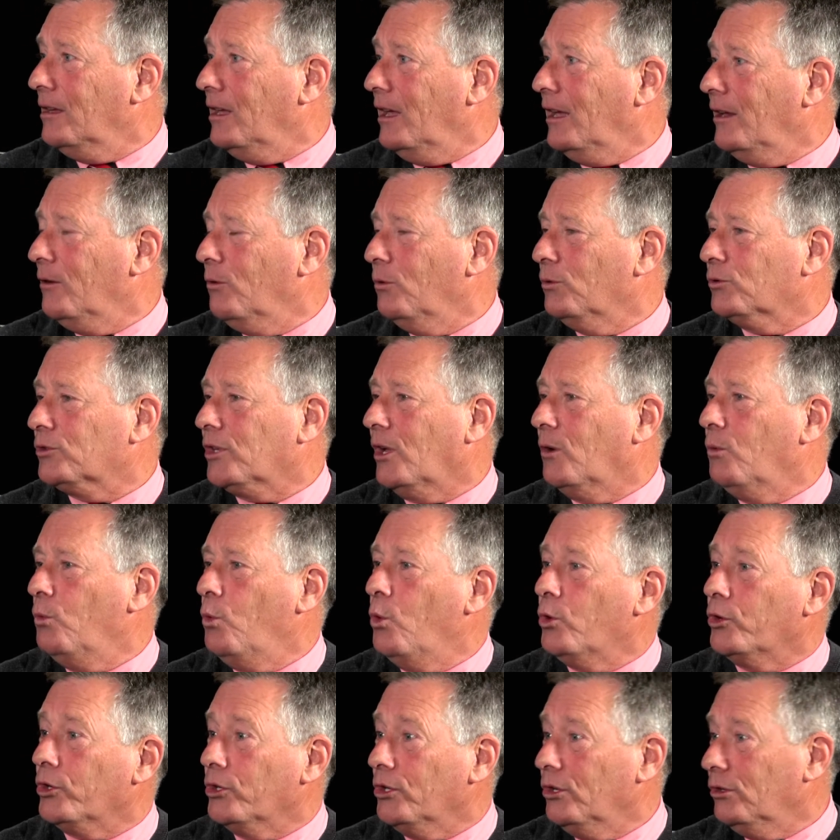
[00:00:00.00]
also
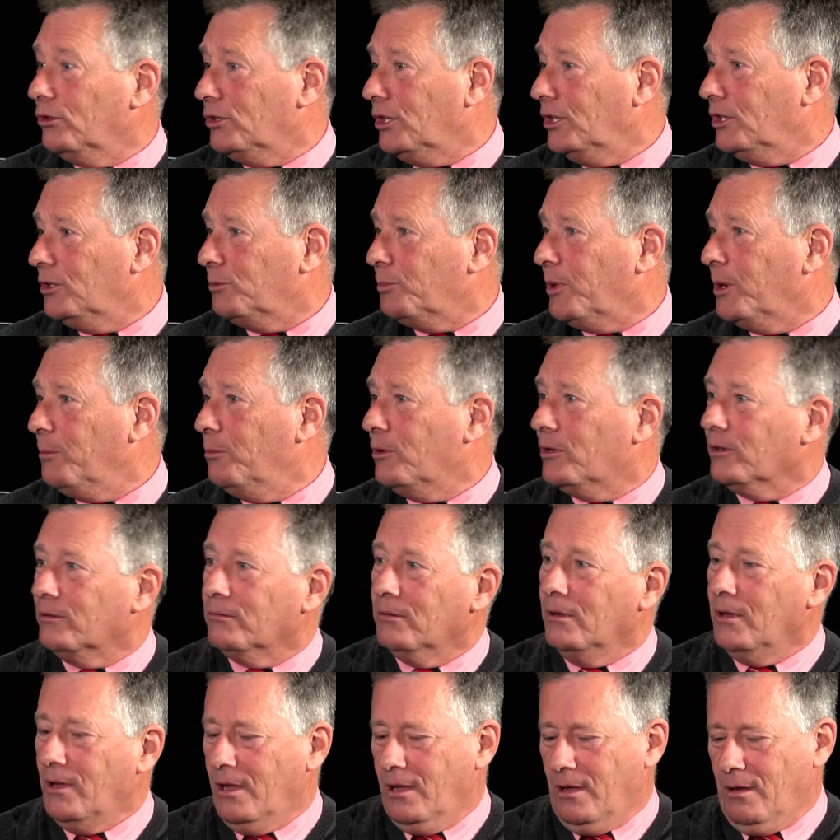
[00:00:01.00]
water usage. People can
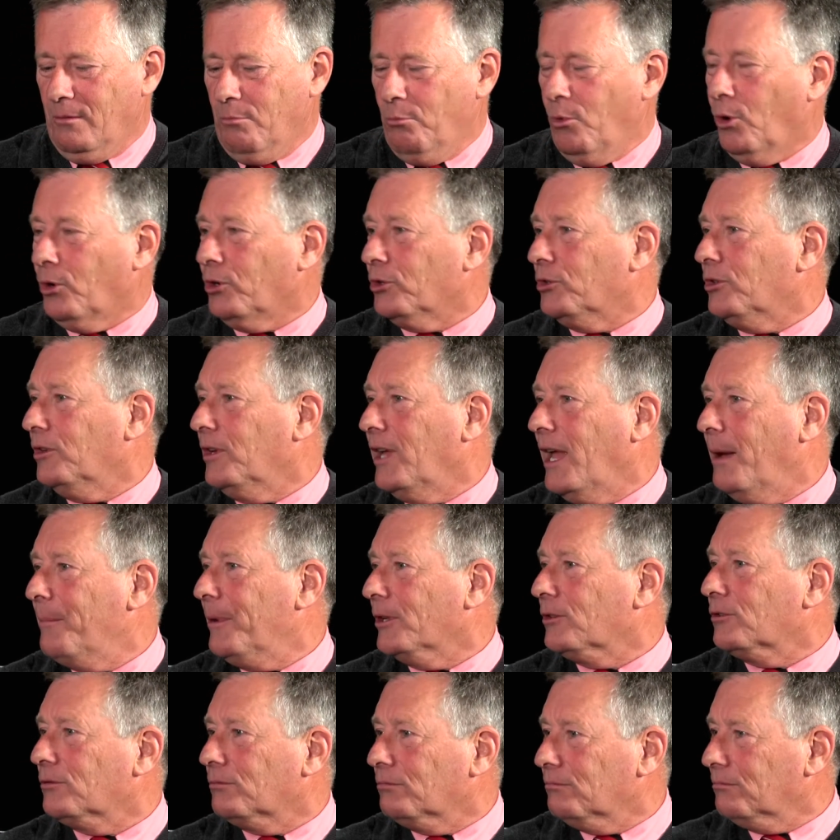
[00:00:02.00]
monitor how
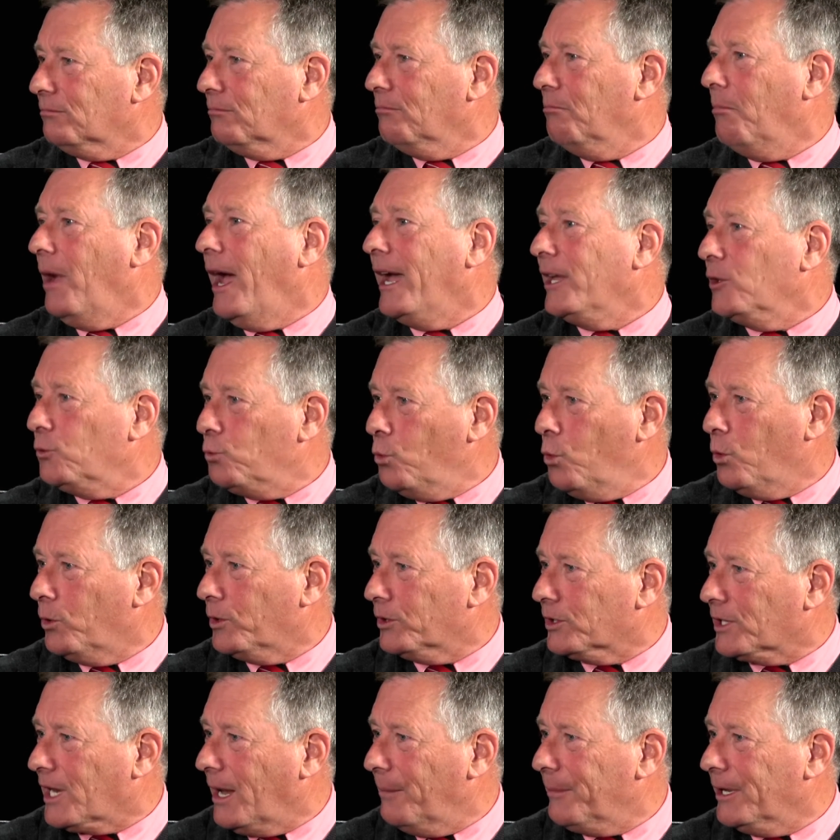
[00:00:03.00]
much mains water
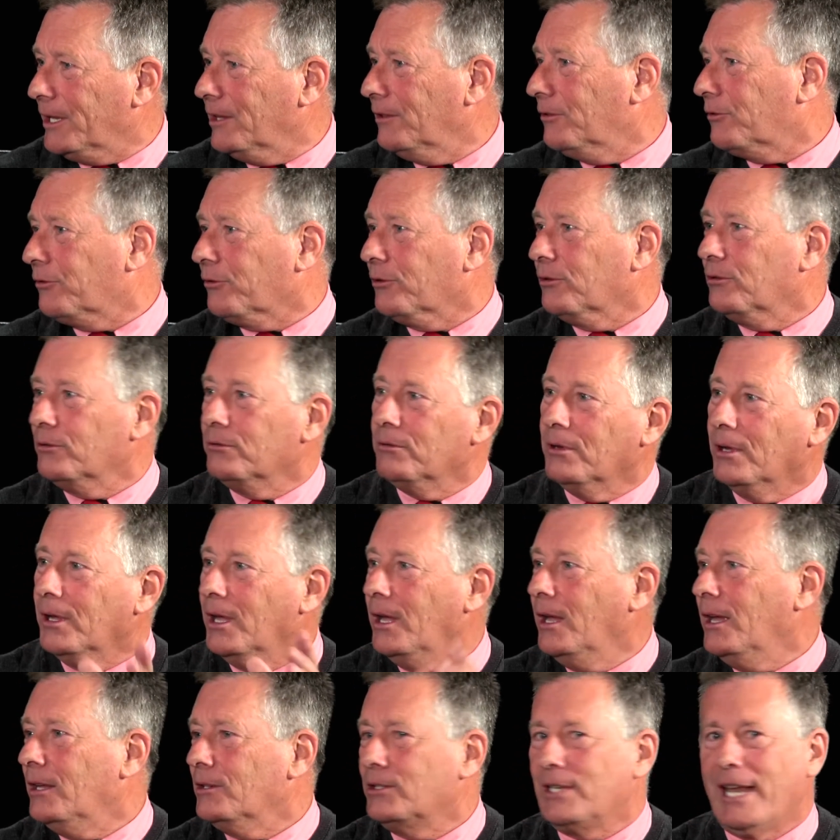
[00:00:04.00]
is coming in through
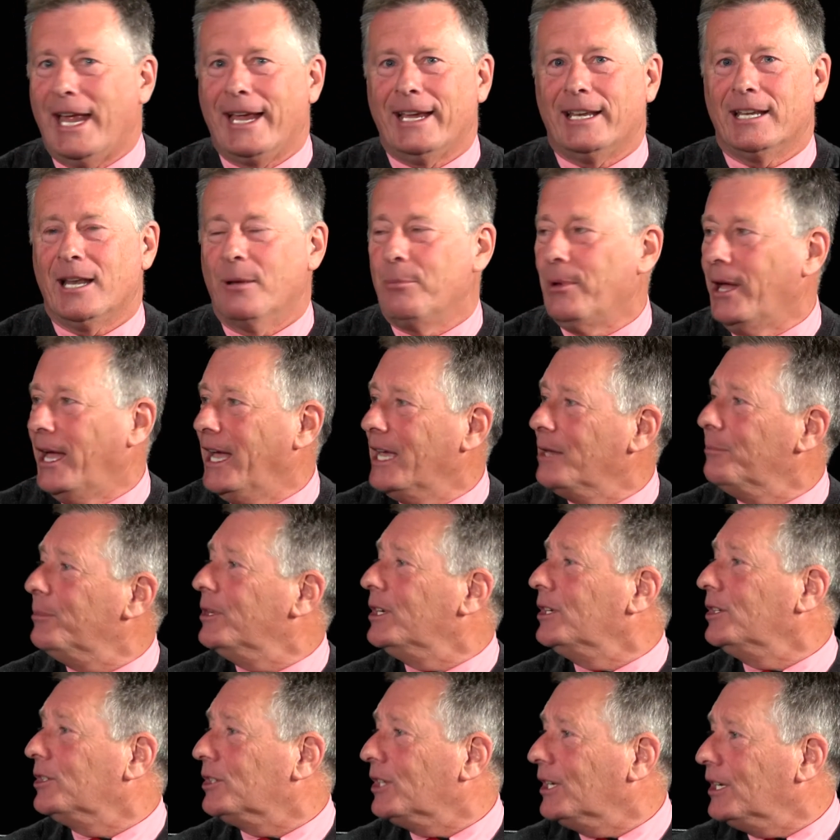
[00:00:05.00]
tank number A,
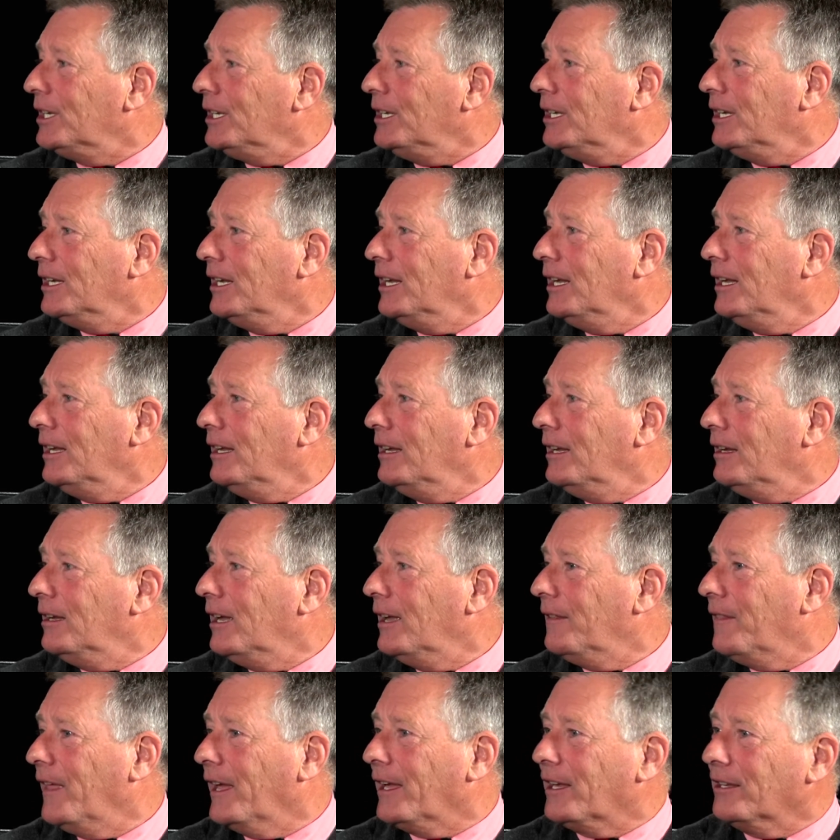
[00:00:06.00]
B, C,
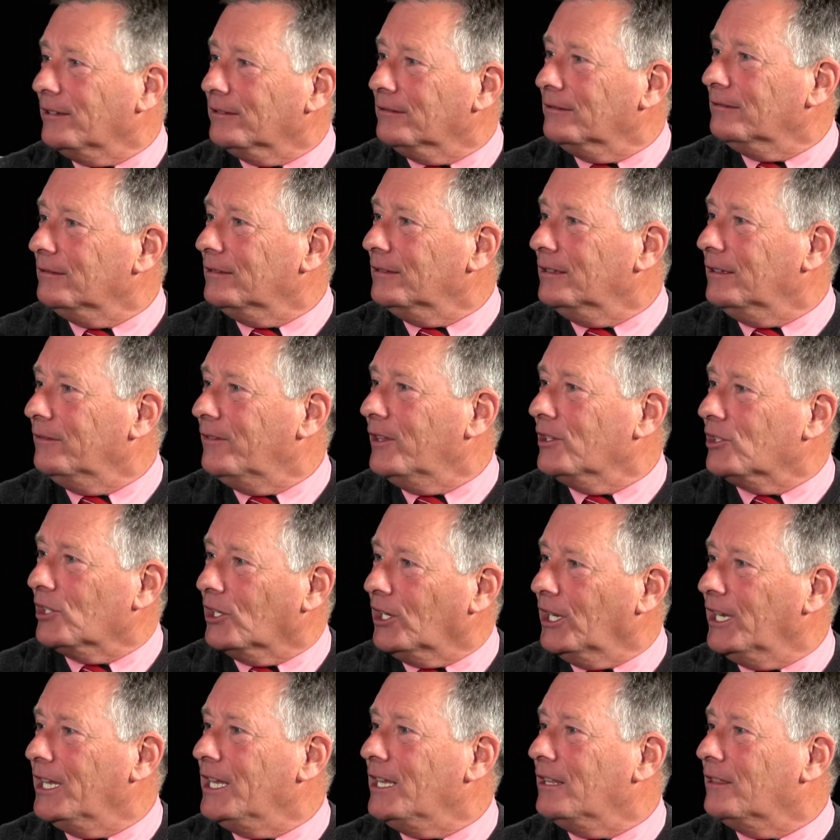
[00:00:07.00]
and they can, if there's a
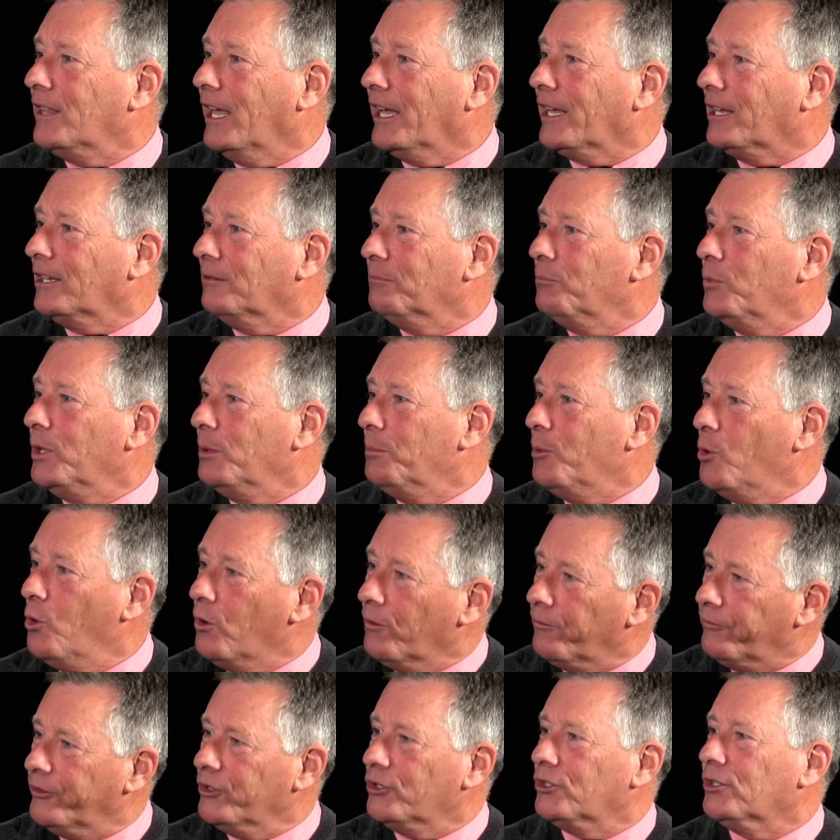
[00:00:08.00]
leak, they can be more
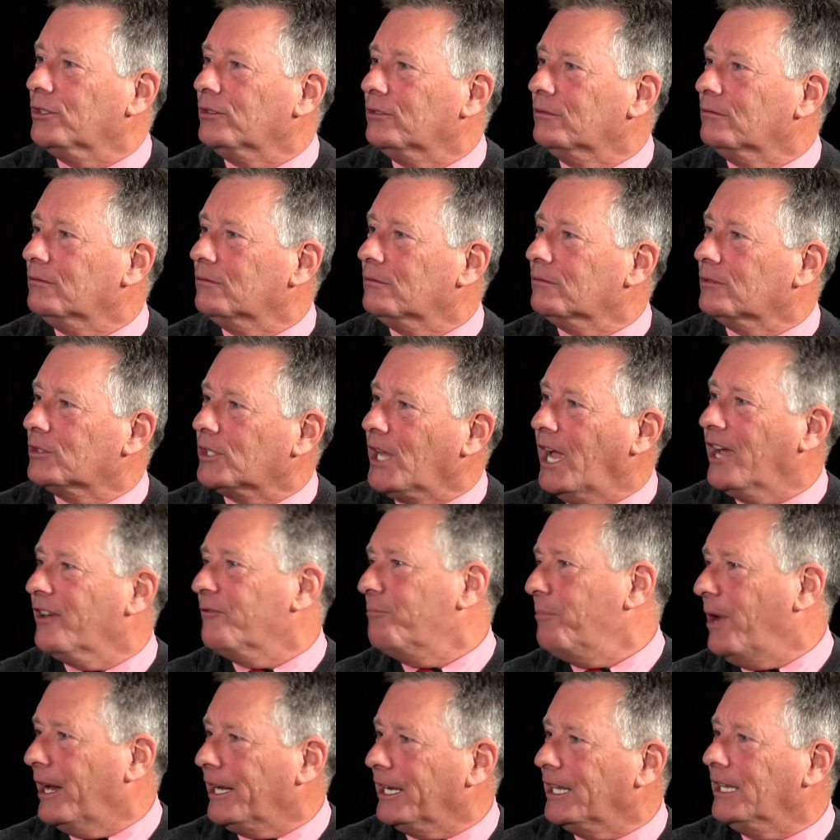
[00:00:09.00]
efficient, save
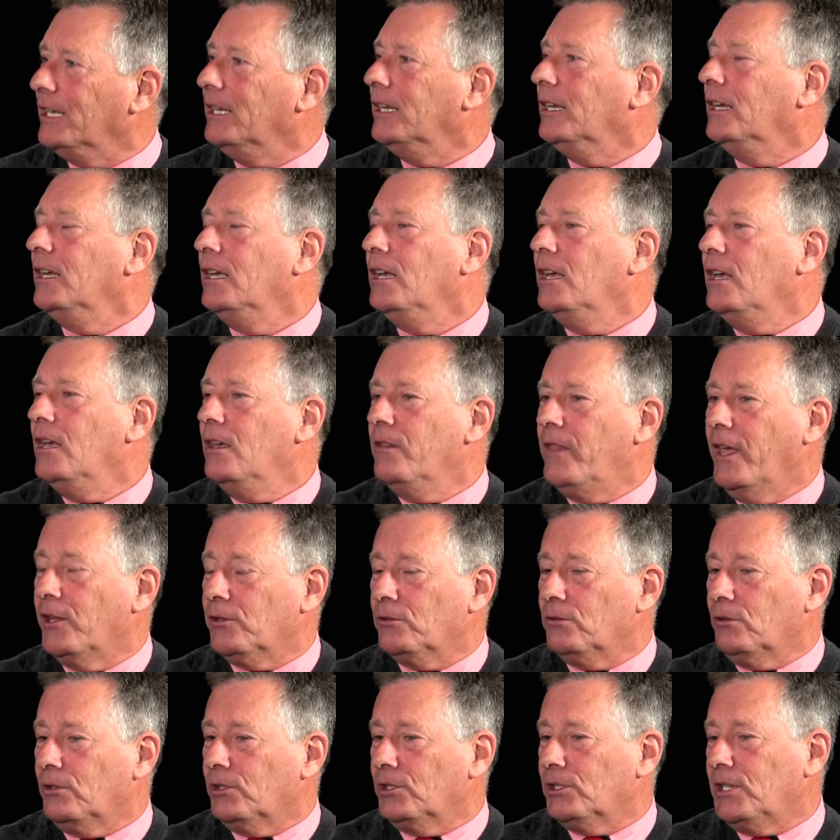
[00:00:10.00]
money, that
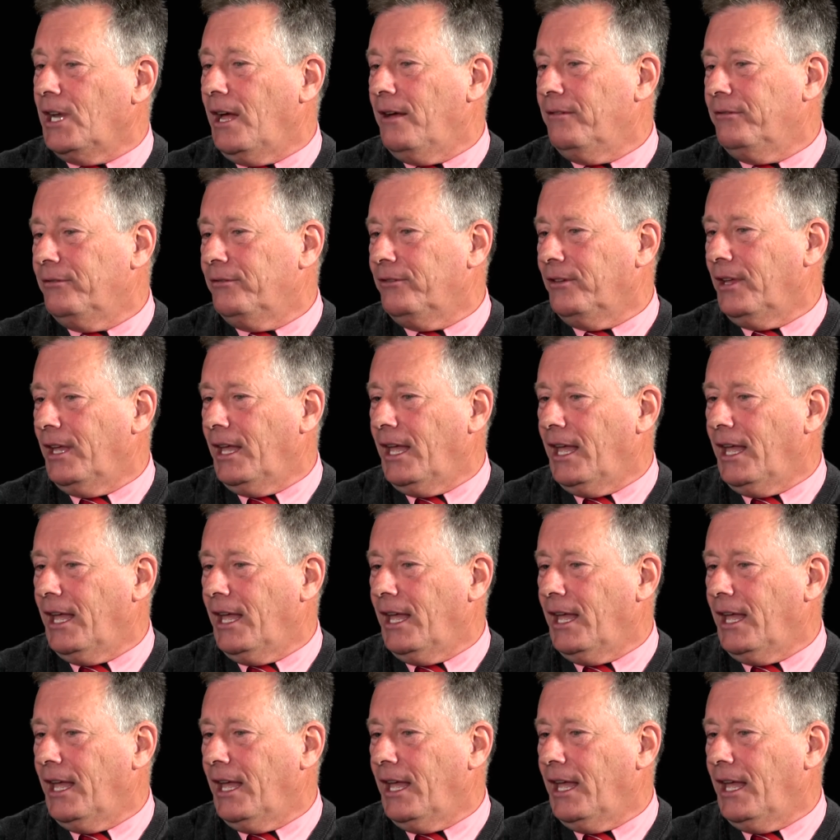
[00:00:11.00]
sort of stuff.